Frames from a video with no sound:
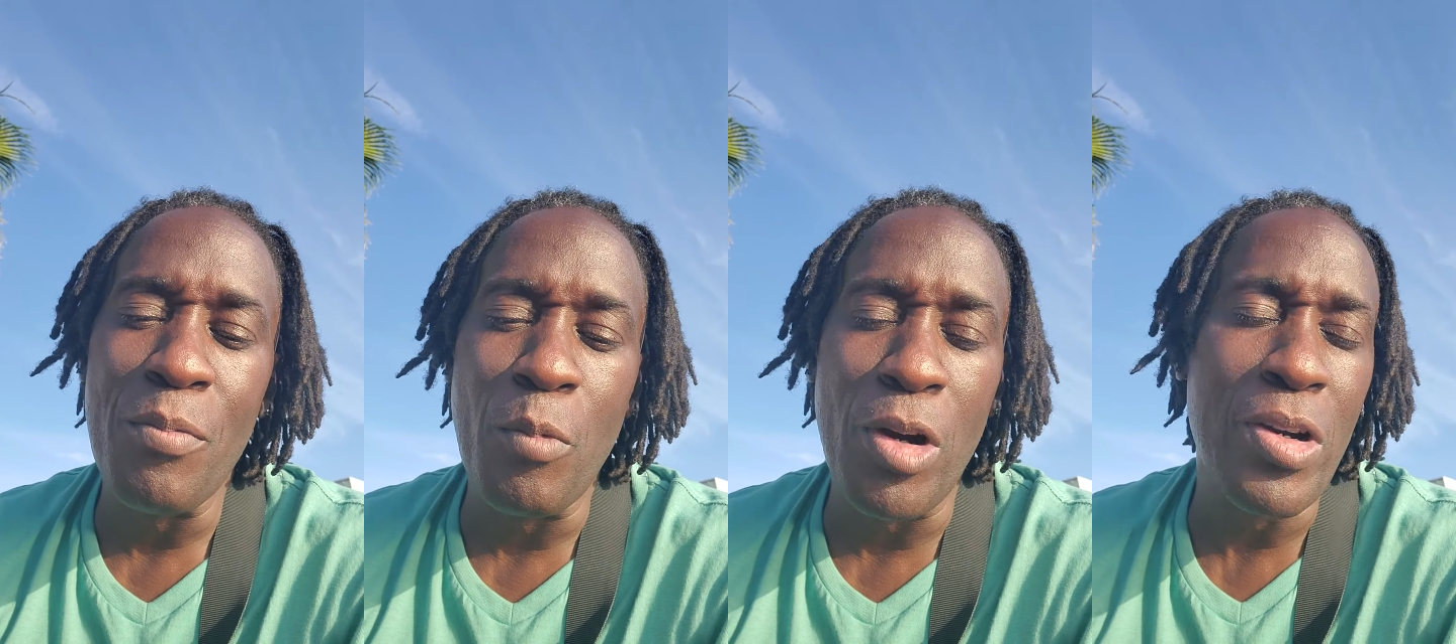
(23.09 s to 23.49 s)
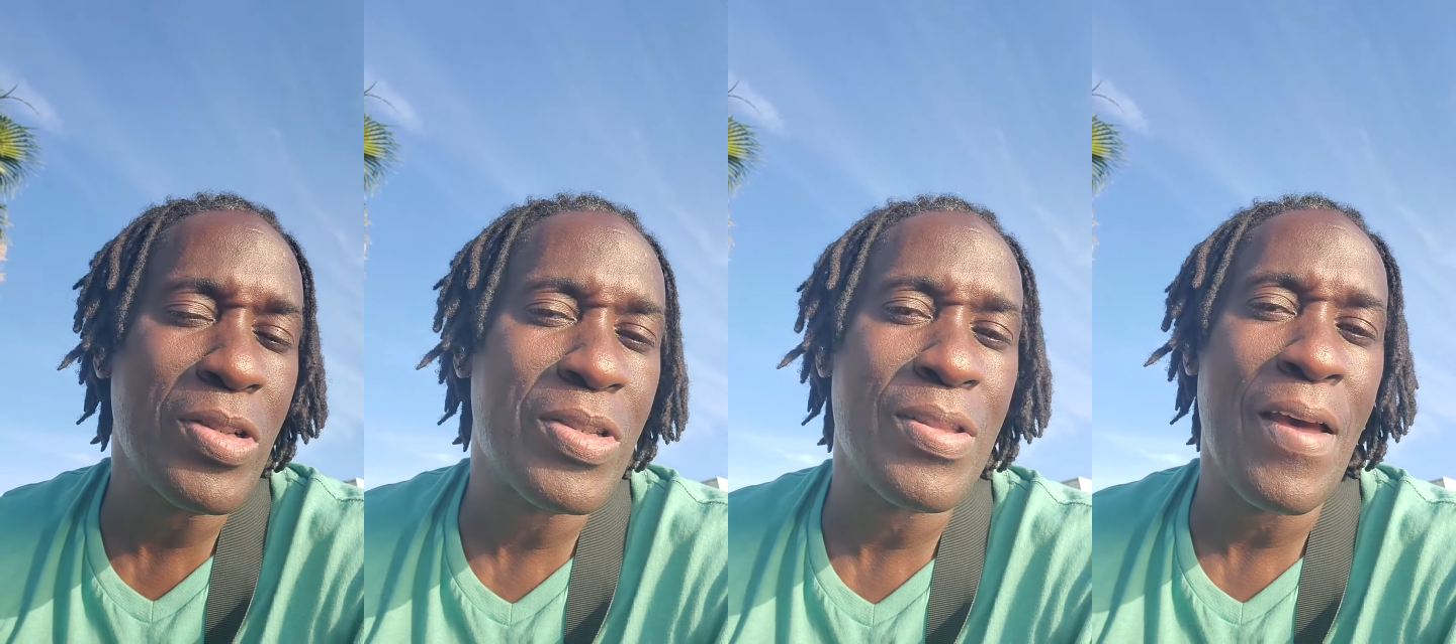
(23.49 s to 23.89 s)

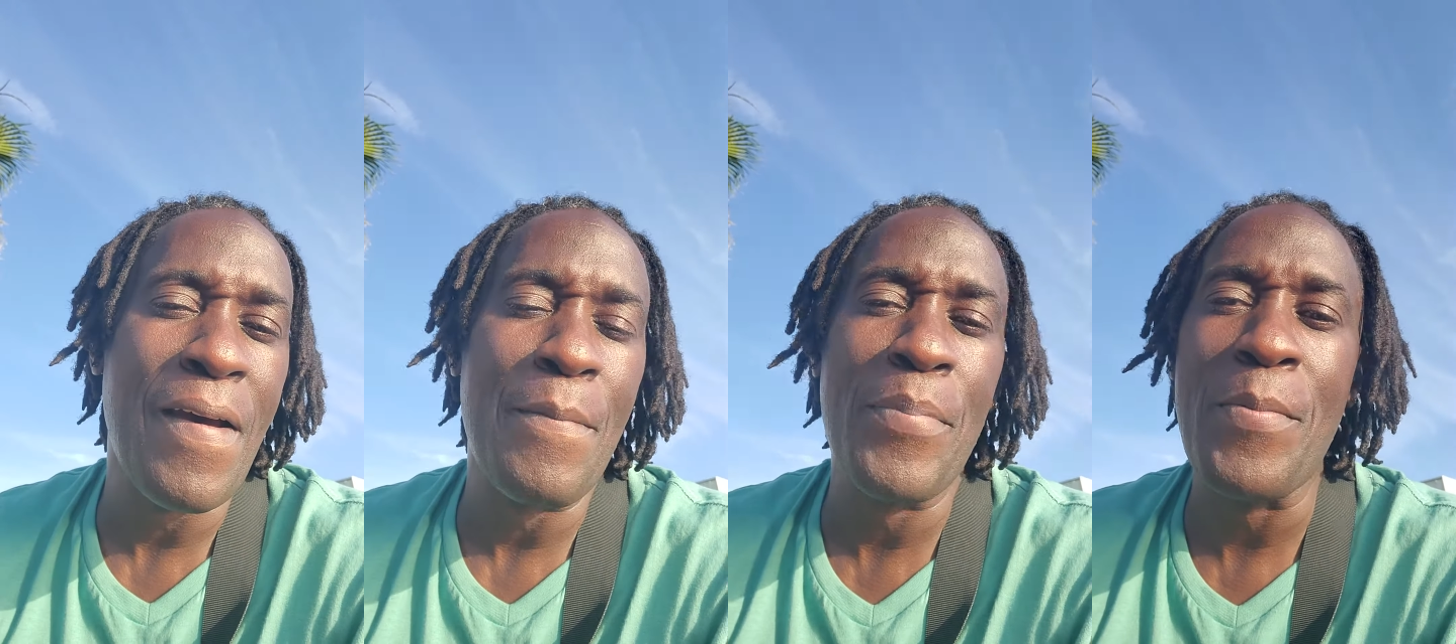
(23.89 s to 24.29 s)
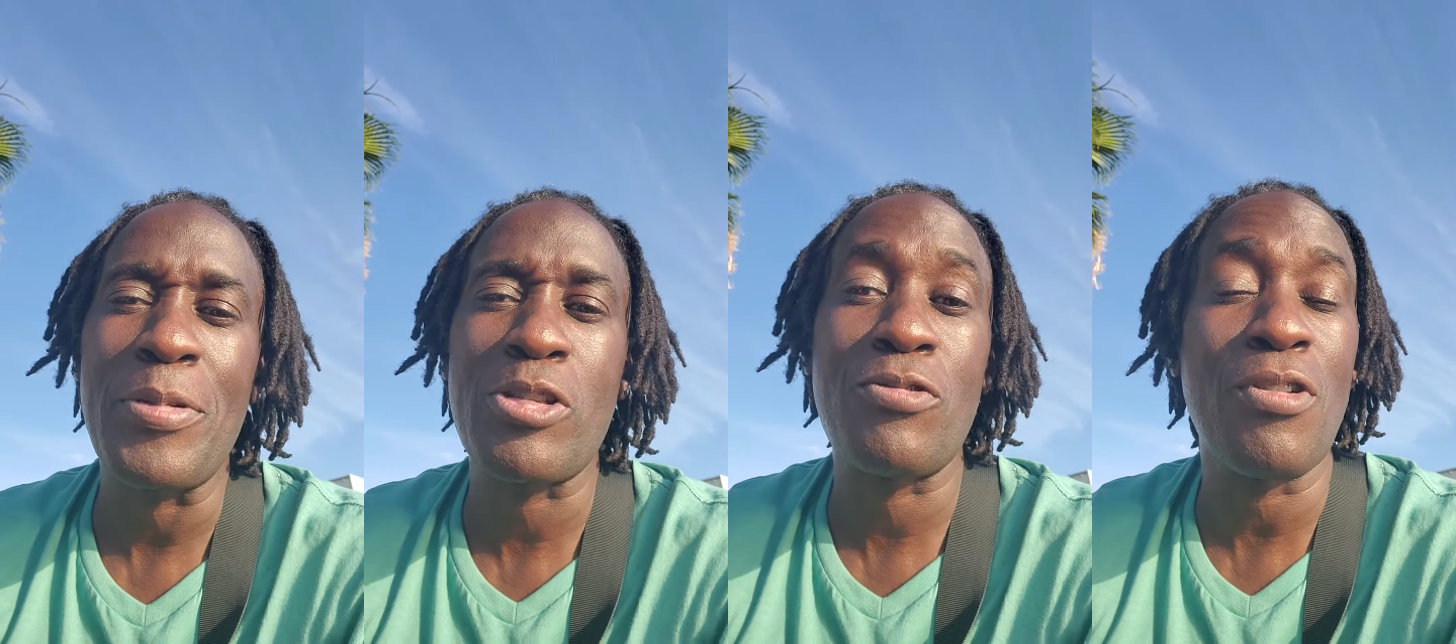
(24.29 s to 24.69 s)
words that
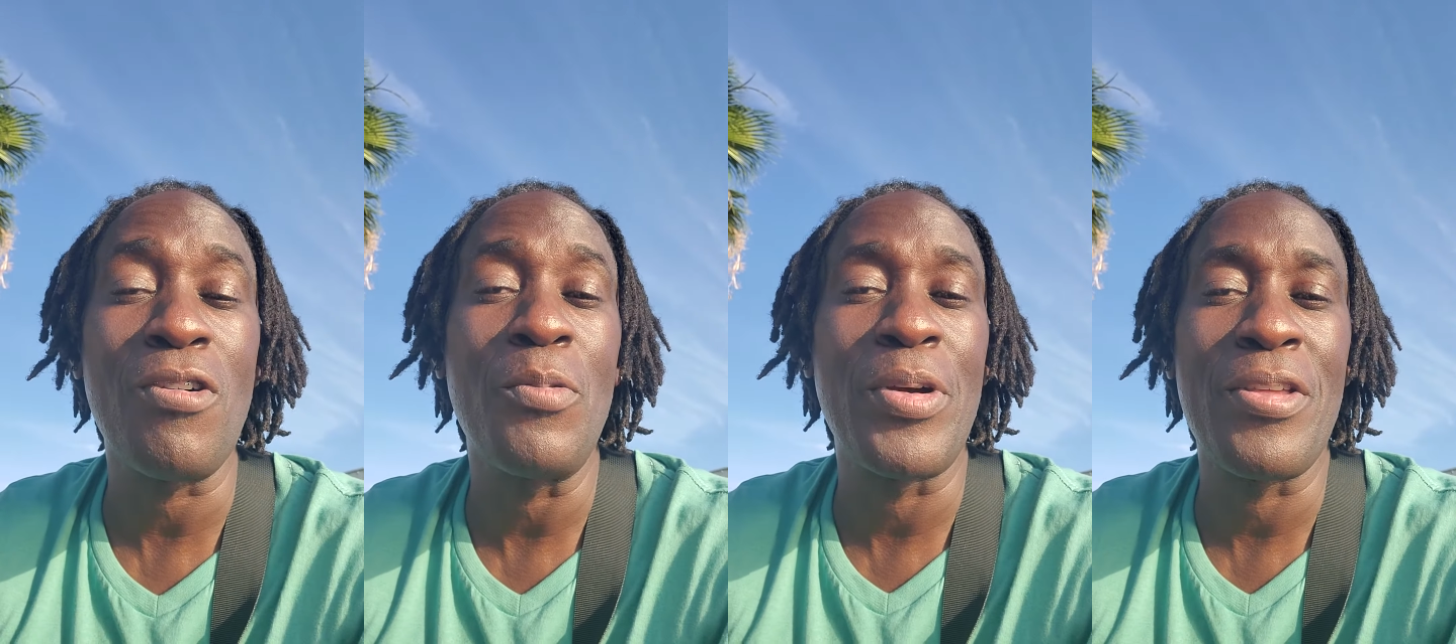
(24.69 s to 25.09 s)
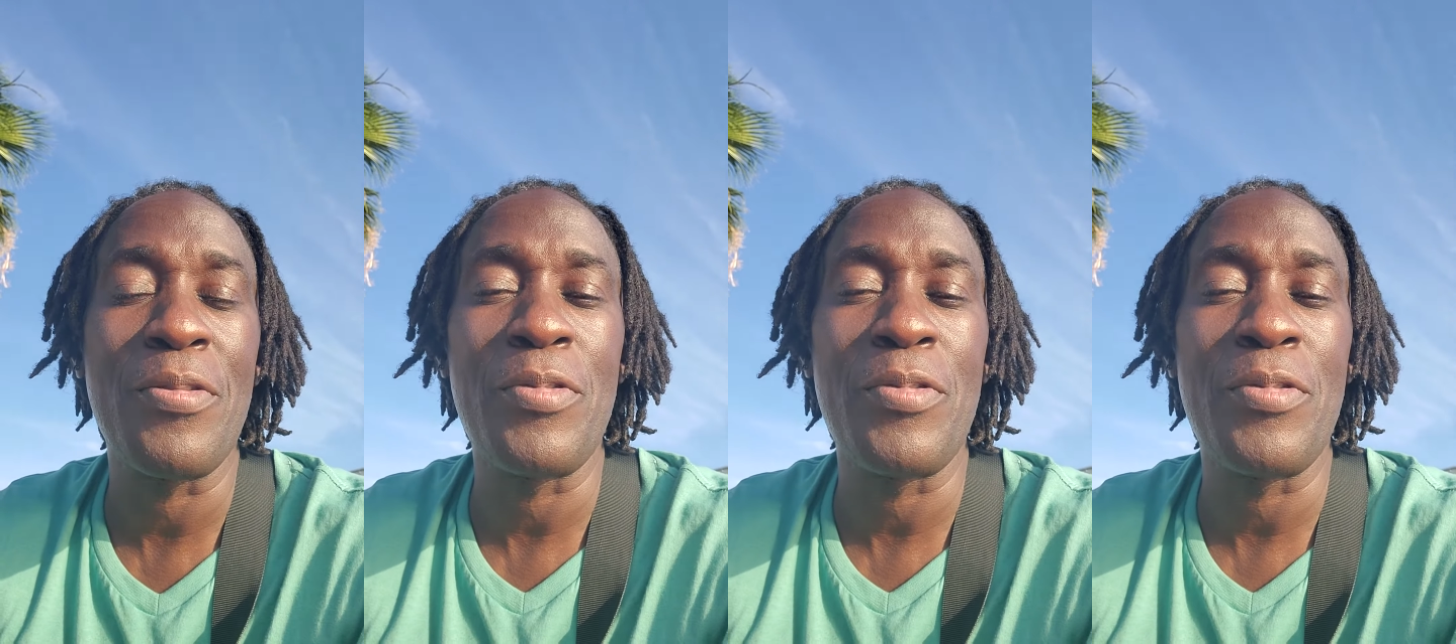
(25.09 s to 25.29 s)
people struggle with.